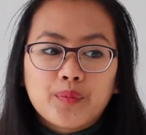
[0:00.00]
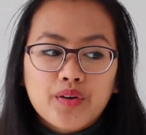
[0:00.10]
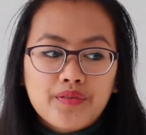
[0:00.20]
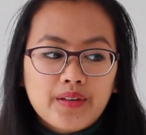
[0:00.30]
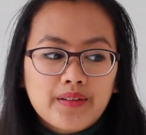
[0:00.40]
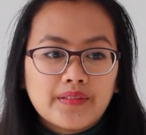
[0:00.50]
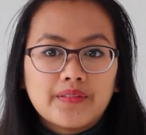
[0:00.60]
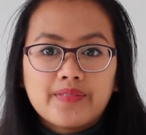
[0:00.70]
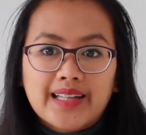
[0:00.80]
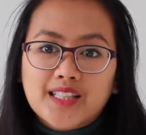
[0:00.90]

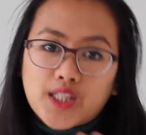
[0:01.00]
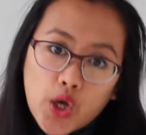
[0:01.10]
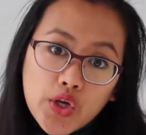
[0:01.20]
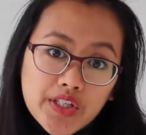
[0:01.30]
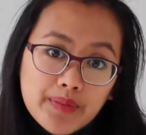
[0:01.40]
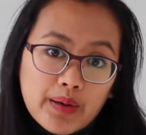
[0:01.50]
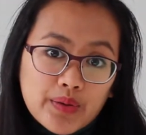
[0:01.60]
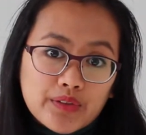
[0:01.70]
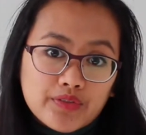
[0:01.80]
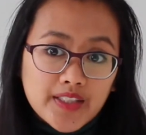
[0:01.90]
within that certain
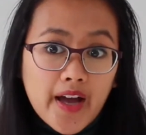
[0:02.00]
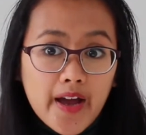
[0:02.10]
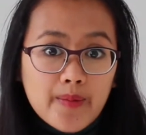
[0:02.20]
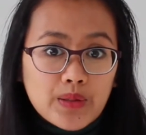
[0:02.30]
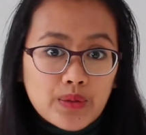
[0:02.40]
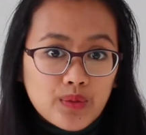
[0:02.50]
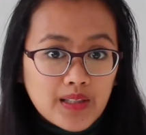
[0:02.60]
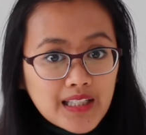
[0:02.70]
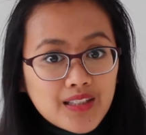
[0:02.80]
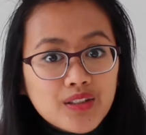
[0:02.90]
amount of time you
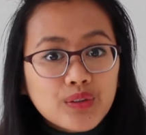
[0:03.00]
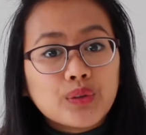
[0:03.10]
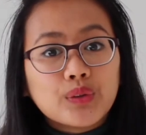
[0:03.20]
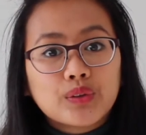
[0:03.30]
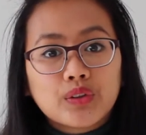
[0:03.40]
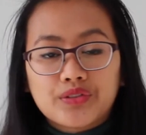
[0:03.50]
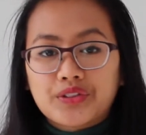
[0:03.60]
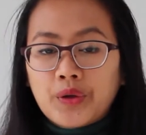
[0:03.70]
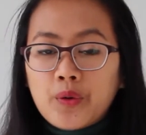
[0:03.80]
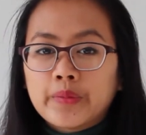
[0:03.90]
need to
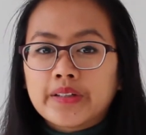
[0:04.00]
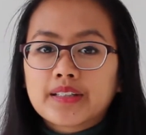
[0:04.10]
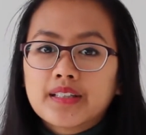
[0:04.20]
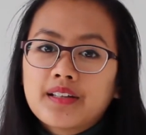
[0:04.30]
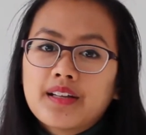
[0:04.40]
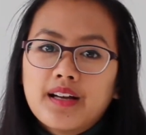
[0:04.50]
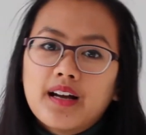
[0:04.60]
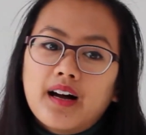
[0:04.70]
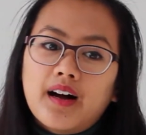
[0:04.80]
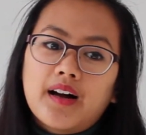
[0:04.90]
consume it,
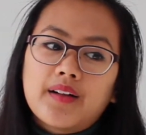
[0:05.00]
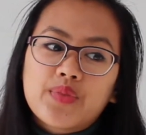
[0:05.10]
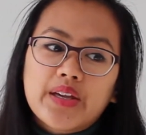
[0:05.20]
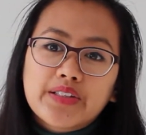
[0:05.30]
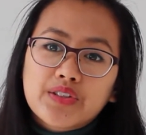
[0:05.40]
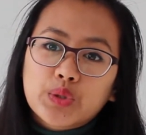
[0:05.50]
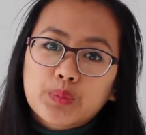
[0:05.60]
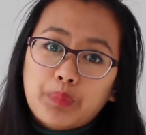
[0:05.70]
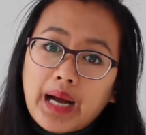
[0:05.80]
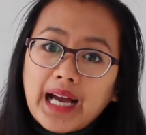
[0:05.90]
and then
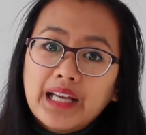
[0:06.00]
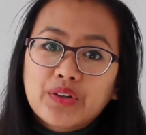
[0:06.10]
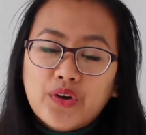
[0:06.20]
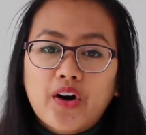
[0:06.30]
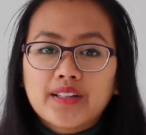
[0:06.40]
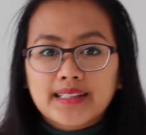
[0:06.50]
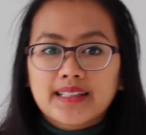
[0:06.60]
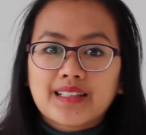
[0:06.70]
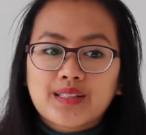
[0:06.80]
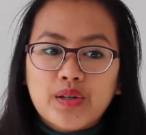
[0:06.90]
just buy
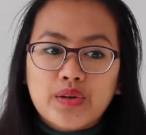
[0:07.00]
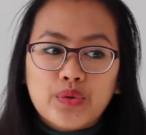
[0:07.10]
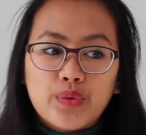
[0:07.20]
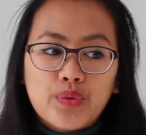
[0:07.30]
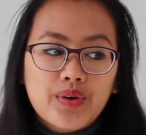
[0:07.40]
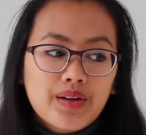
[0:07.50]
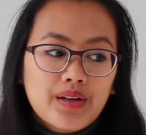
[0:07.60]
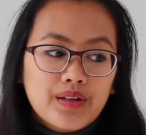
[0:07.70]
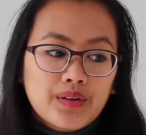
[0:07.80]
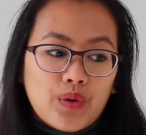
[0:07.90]
accordingly so you
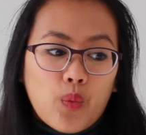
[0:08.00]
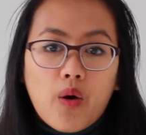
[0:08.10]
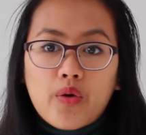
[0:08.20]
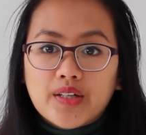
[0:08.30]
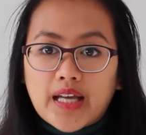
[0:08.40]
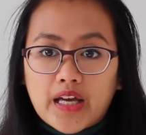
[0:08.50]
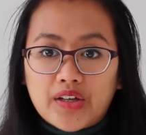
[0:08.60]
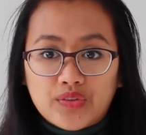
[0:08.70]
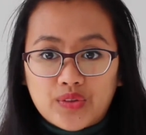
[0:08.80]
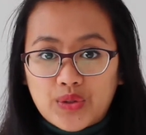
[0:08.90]
won't
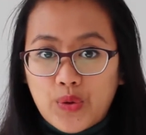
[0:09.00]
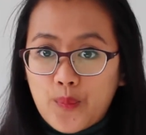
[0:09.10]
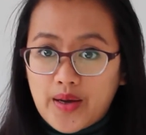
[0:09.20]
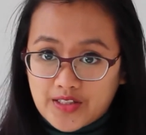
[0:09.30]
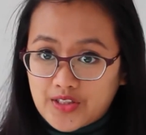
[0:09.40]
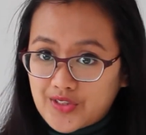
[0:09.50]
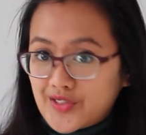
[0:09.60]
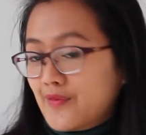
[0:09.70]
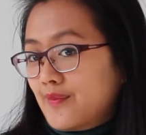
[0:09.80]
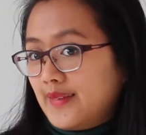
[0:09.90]
have too
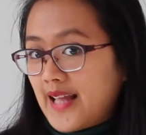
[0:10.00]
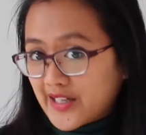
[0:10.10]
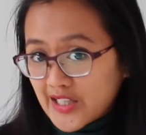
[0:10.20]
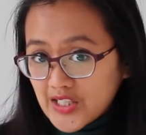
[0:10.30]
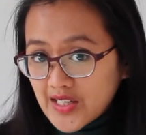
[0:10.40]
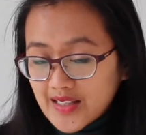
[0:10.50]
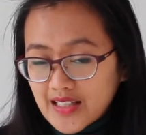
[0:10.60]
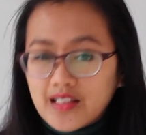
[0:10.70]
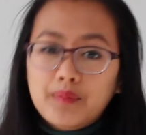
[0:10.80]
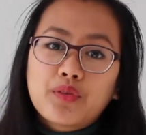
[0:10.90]
much luggage, as
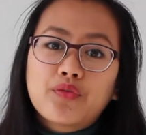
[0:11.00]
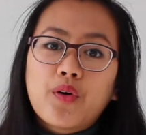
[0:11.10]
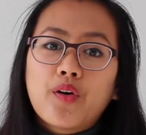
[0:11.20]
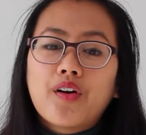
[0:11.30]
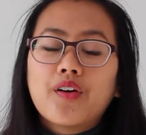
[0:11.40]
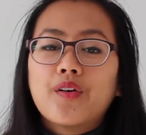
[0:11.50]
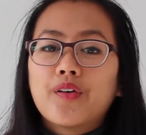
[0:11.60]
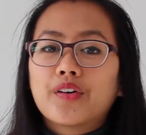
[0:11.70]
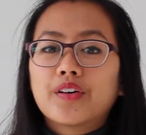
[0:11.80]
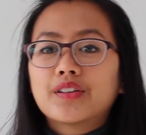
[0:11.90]
I said before,
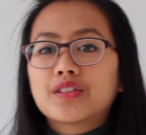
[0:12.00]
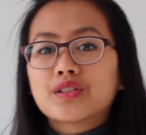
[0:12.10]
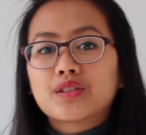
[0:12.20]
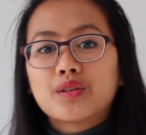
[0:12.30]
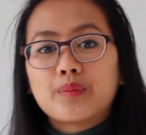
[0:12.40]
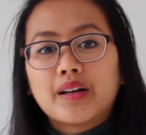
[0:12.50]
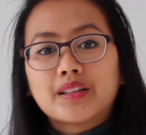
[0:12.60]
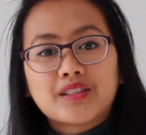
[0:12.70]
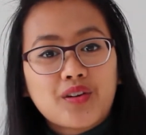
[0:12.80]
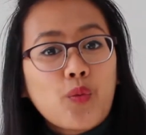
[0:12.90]
or just too
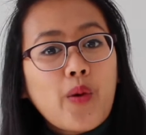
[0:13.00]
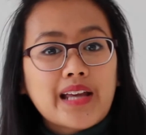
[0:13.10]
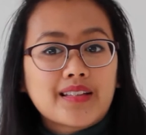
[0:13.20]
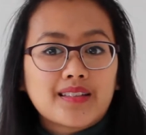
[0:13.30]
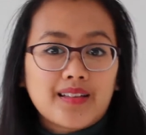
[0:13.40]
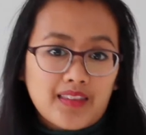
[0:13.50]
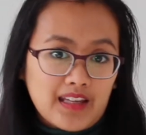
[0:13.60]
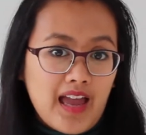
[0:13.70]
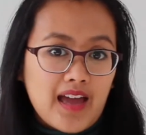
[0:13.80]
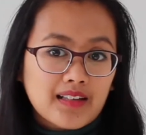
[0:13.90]
much waste in
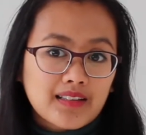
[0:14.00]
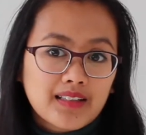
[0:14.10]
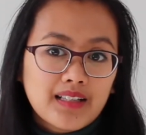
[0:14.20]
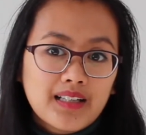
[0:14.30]
the end.